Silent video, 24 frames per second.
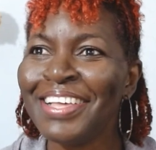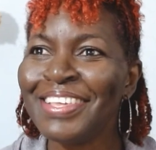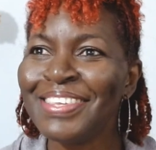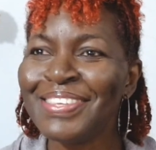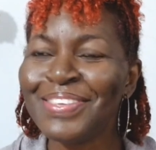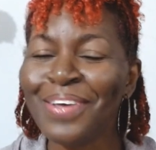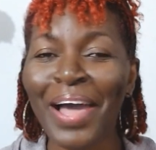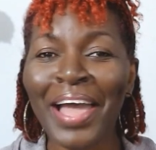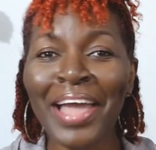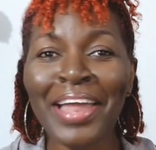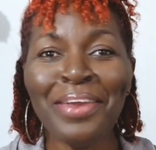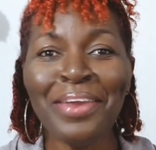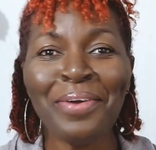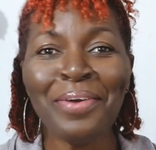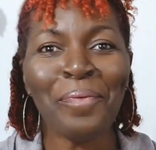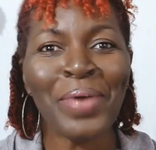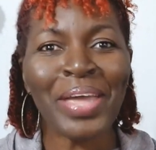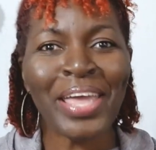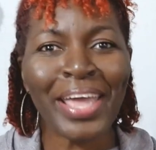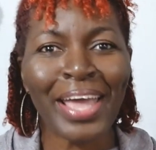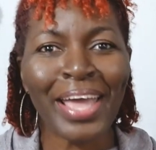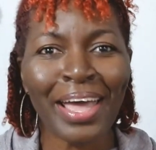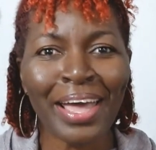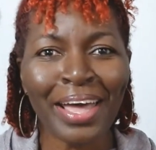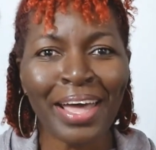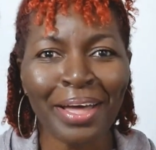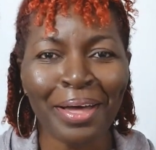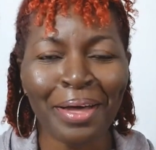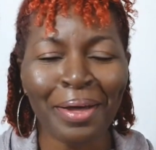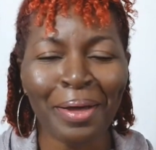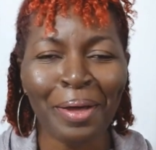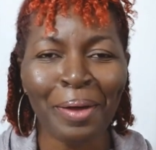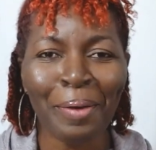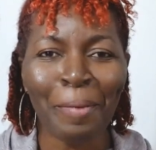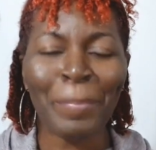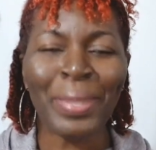So anyway,
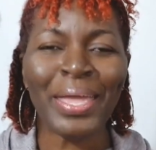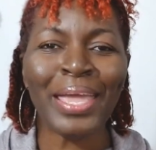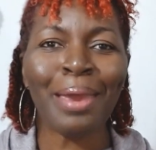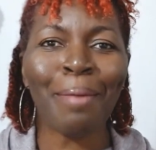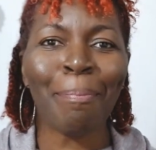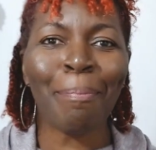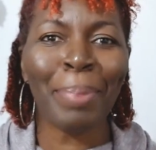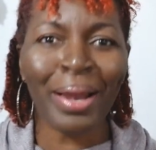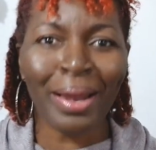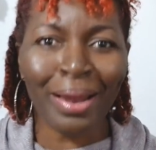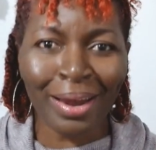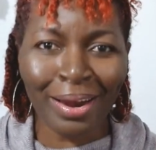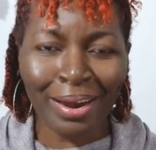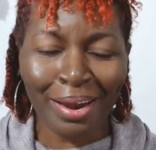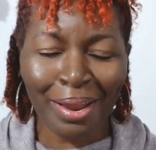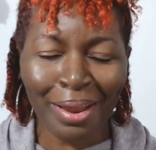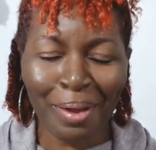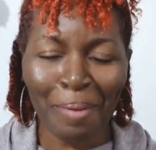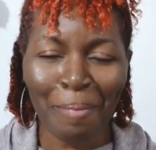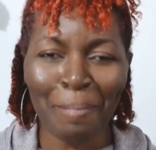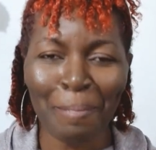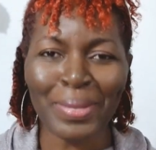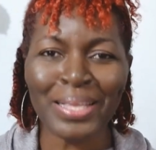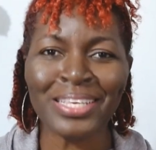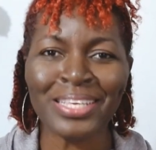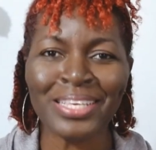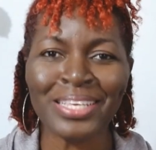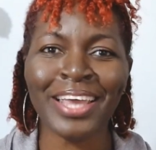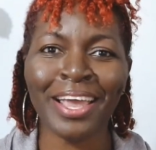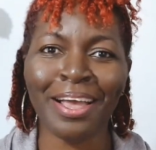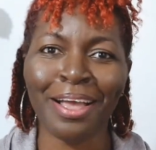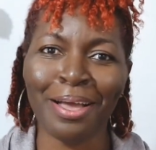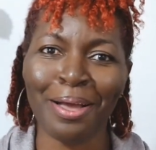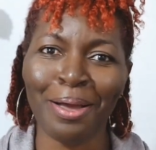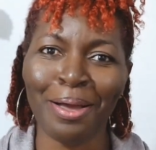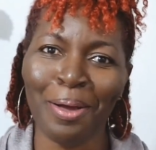people, me
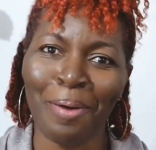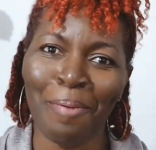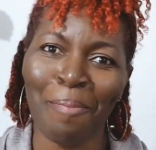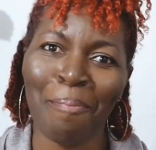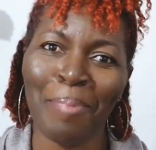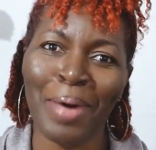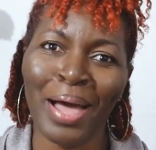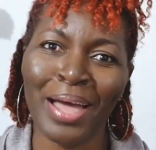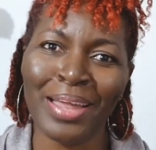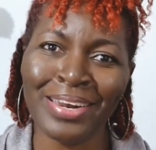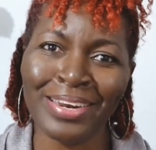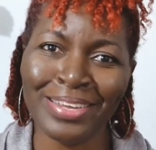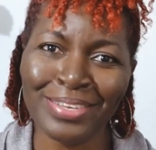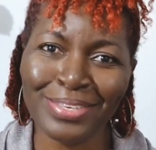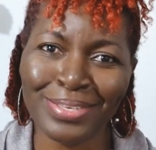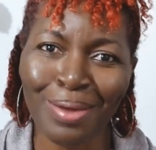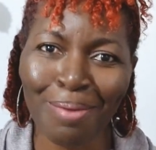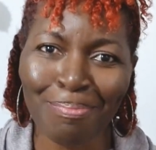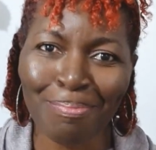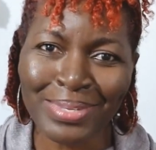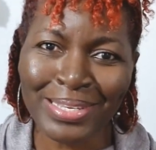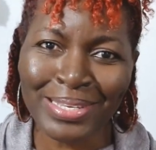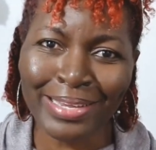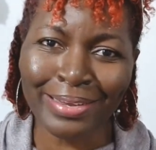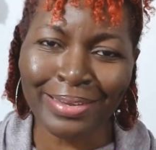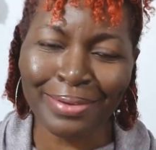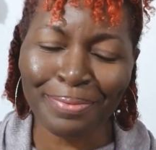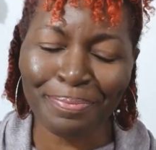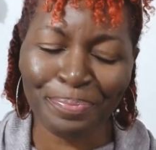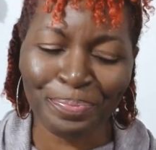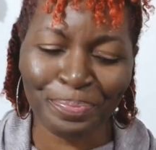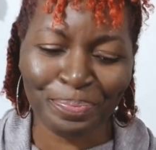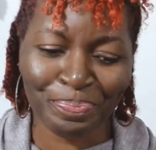check upon the something.